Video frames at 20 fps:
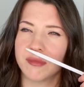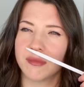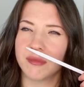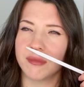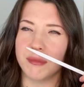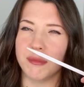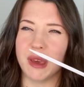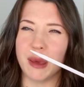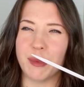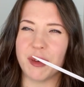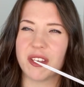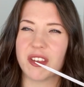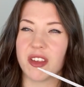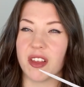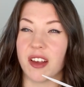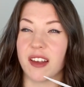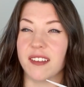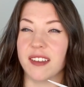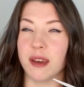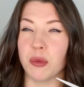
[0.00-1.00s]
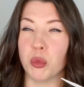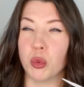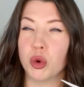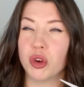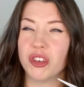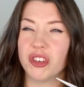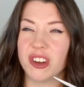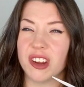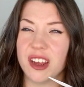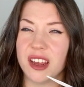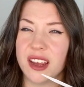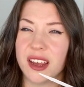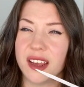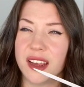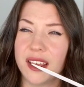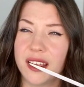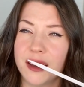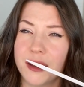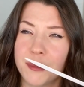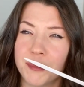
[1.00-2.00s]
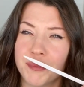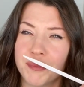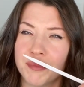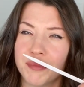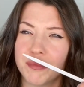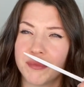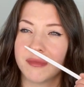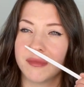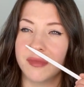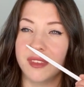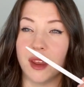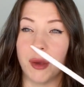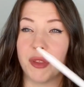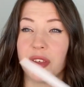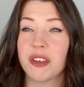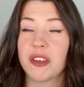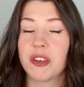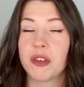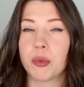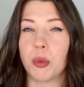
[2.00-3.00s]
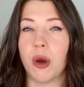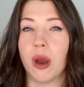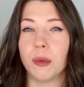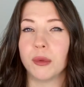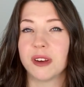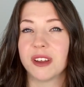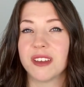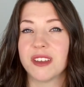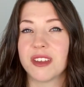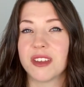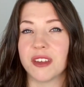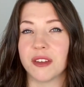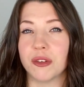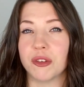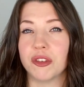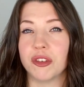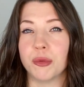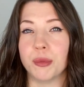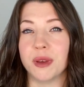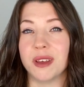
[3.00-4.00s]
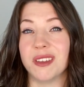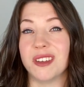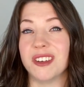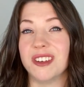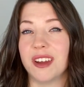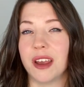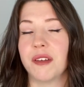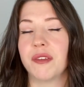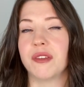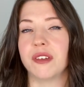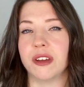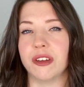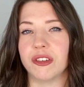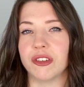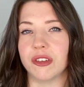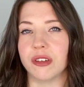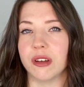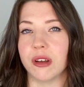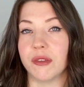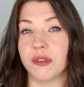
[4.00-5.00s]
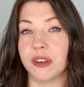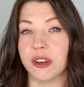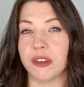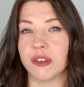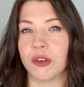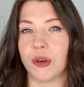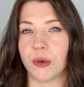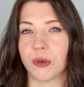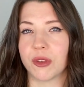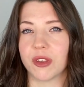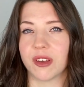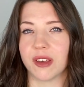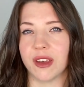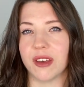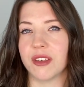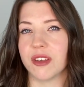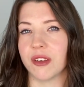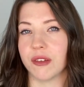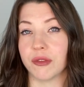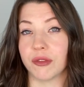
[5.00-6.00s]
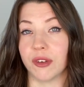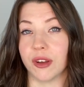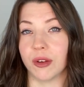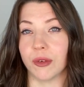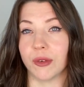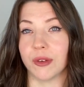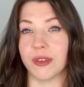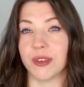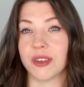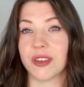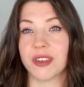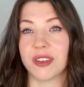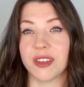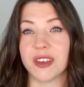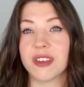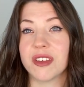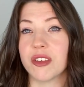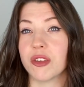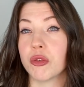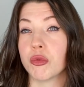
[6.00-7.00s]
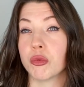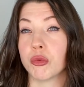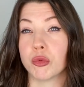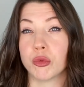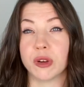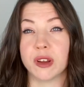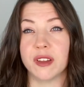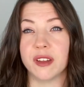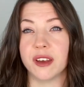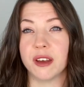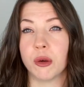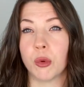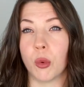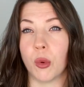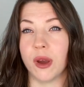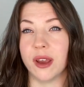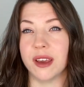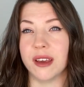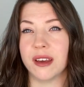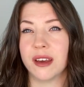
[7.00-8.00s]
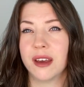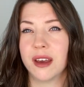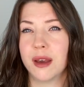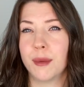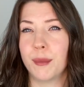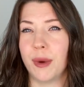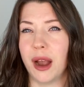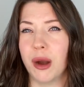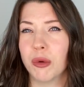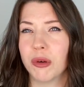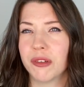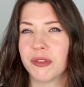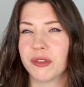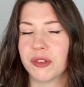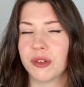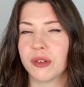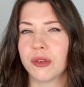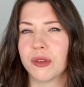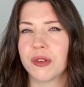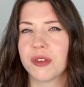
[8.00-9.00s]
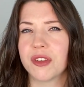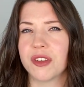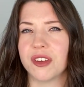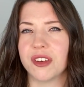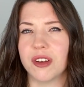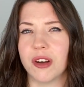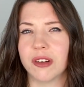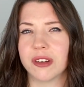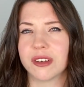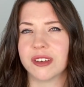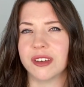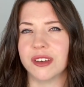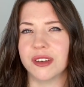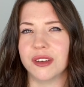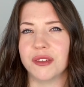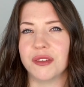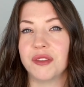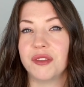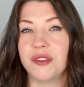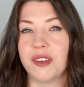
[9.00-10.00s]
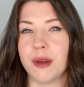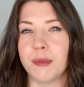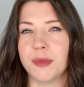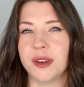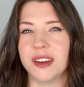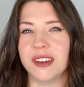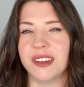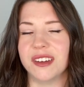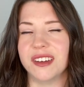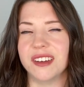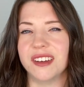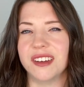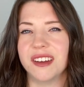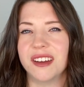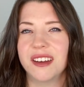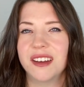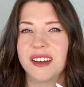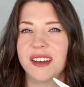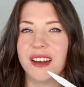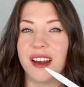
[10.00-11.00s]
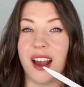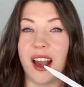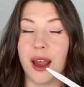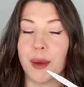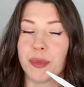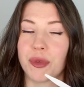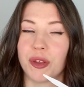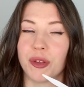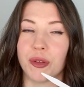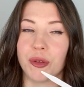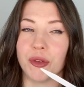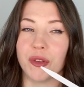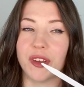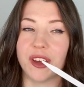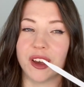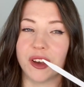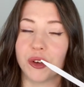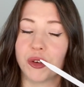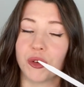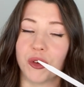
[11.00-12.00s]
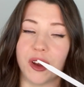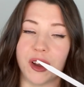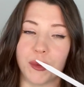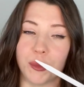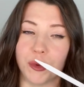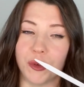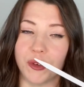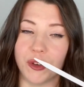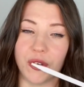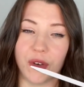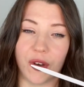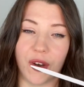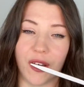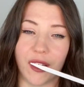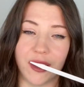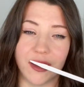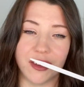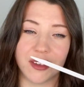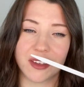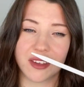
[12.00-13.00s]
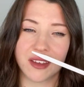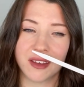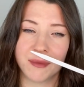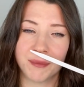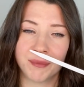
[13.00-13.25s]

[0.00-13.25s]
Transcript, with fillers: Maybe slightly woody. Now this is what I would consider to be the definition of an intoxicating fragrance. This is really quite powerful, seductive, feminine, absolutely incredible you guys.